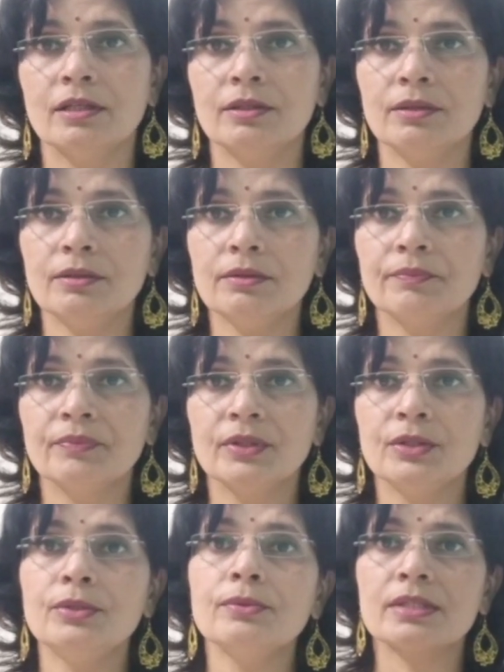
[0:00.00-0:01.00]

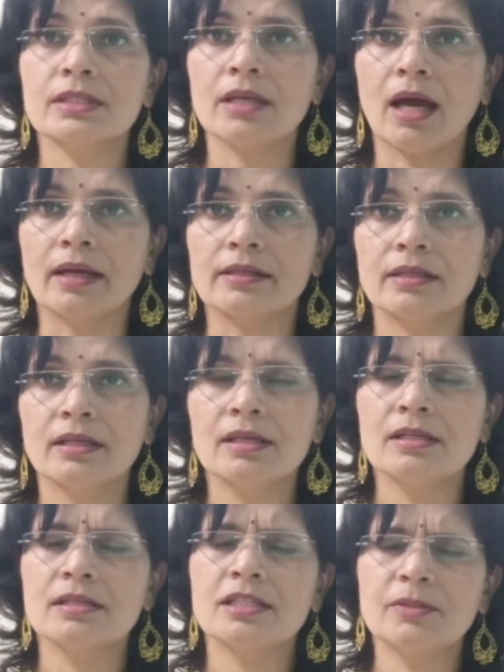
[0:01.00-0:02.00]
you start
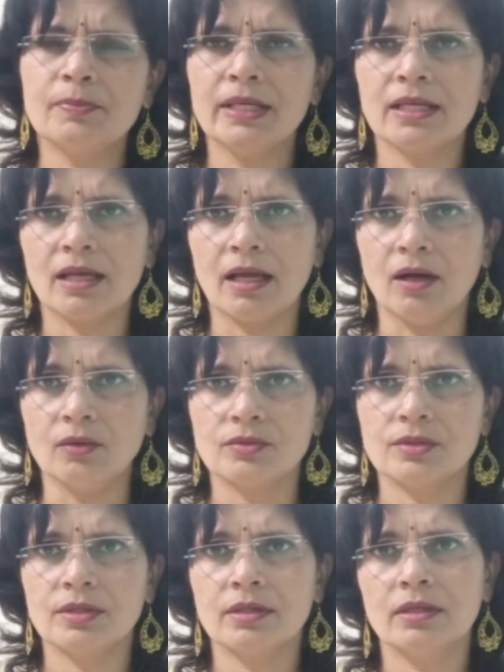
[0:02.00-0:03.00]
speaking out.